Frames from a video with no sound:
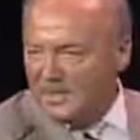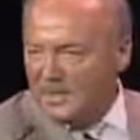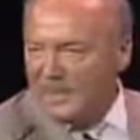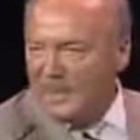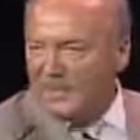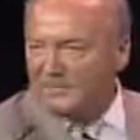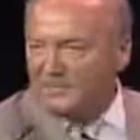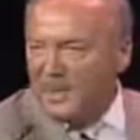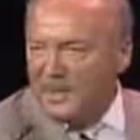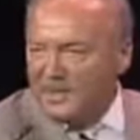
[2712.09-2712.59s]

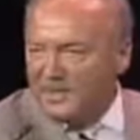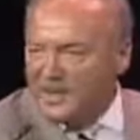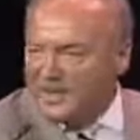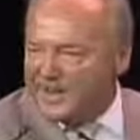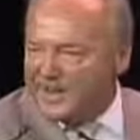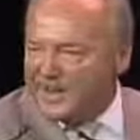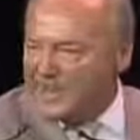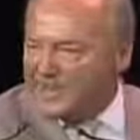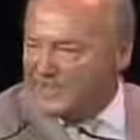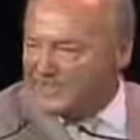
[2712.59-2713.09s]
in baby
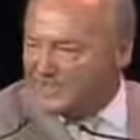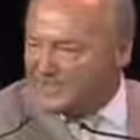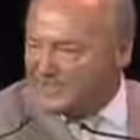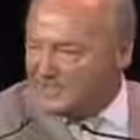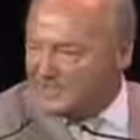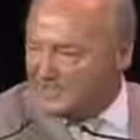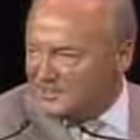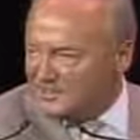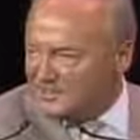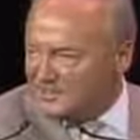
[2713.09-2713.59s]
carriages
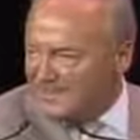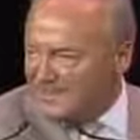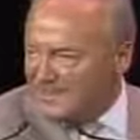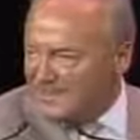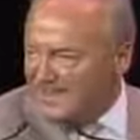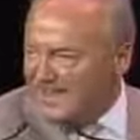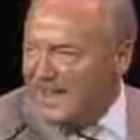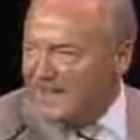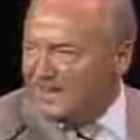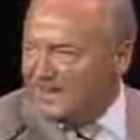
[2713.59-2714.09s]

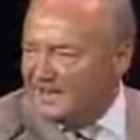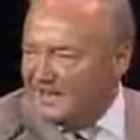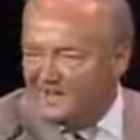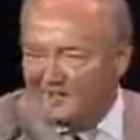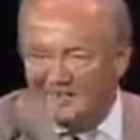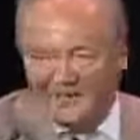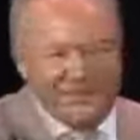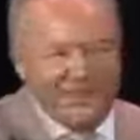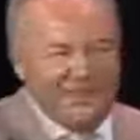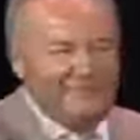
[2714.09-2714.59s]
and
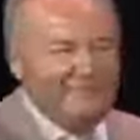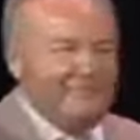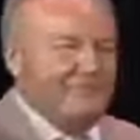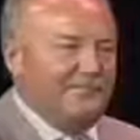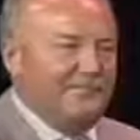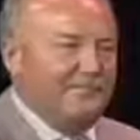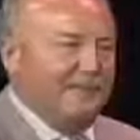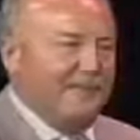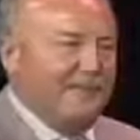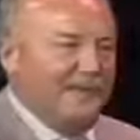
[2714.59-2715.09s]
leaving them
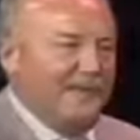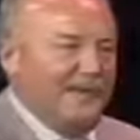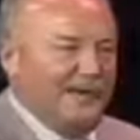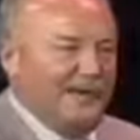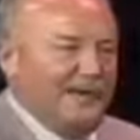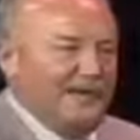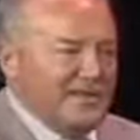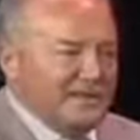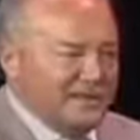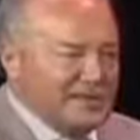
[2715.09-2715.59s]

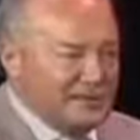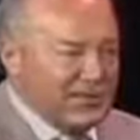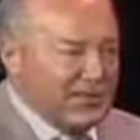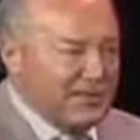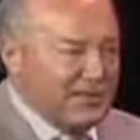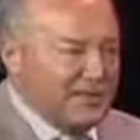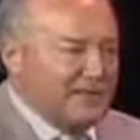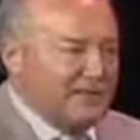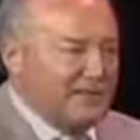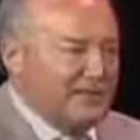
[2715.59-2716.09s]
in the
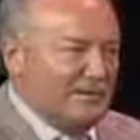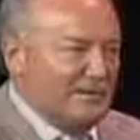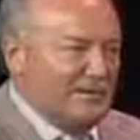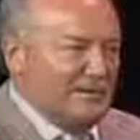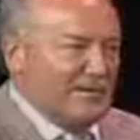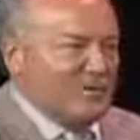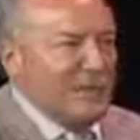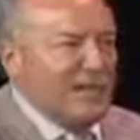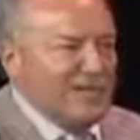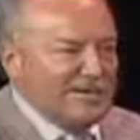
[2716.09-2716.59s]
souk
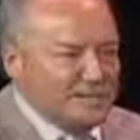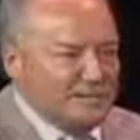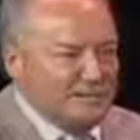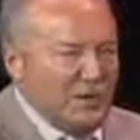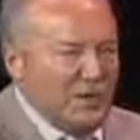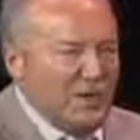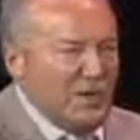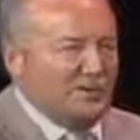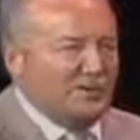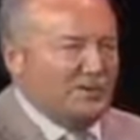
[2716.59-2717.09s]
to
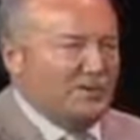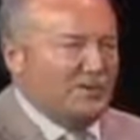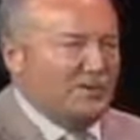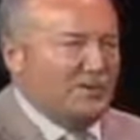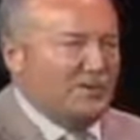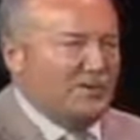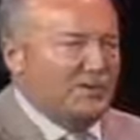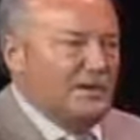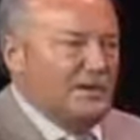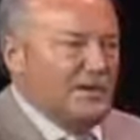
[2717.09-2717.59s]
explode
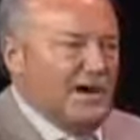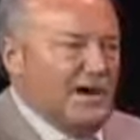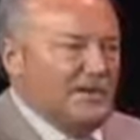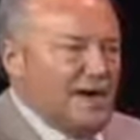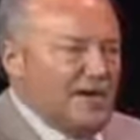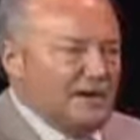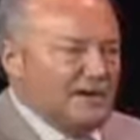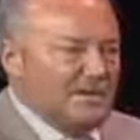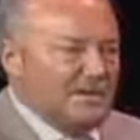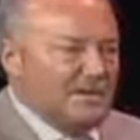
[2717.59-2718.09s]

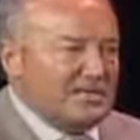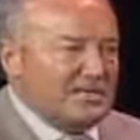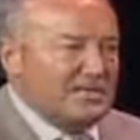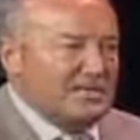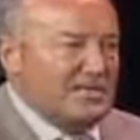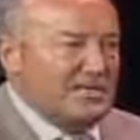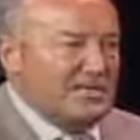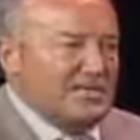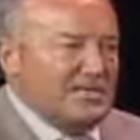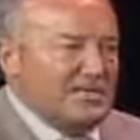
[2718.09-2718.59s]
amongst
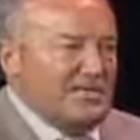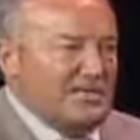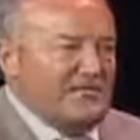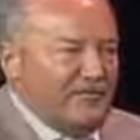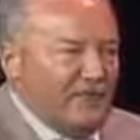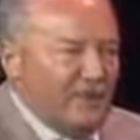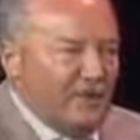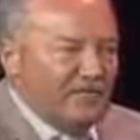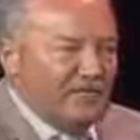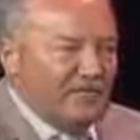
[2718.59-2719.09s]
the
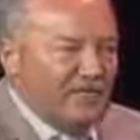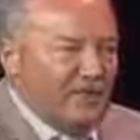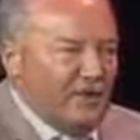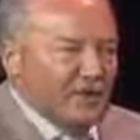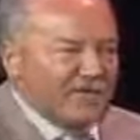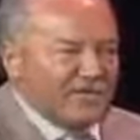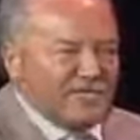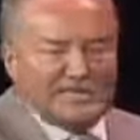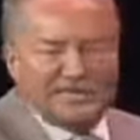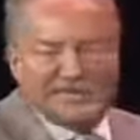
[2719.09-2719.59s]
French
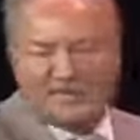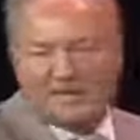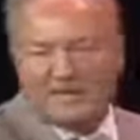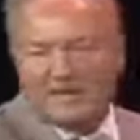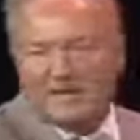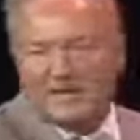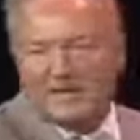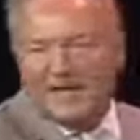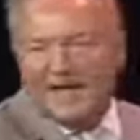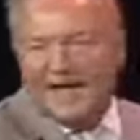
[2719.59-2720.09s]
forces
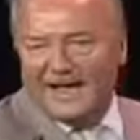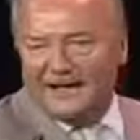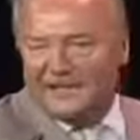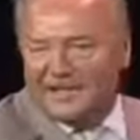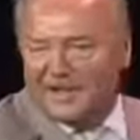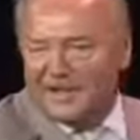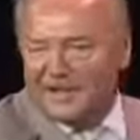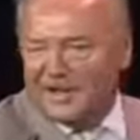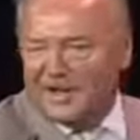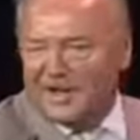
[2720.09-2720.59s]
and
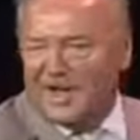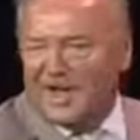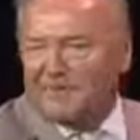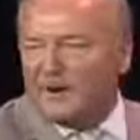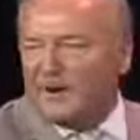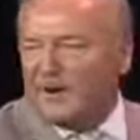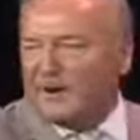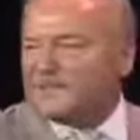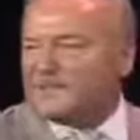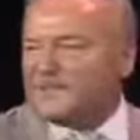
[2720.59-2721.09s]
their
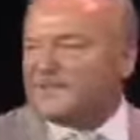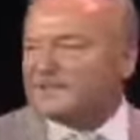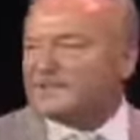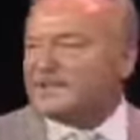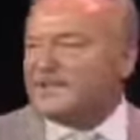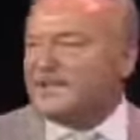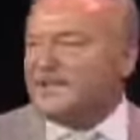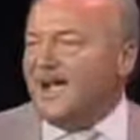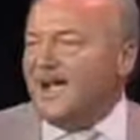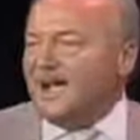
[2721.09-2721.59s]
collaborators,
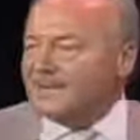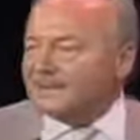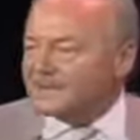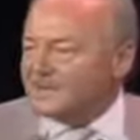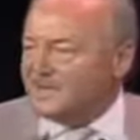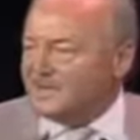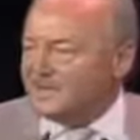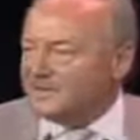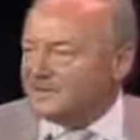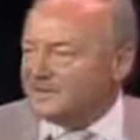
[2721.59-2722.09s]
he
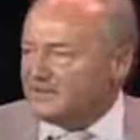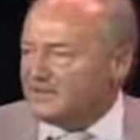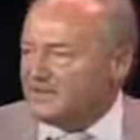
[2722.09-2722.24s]
answered,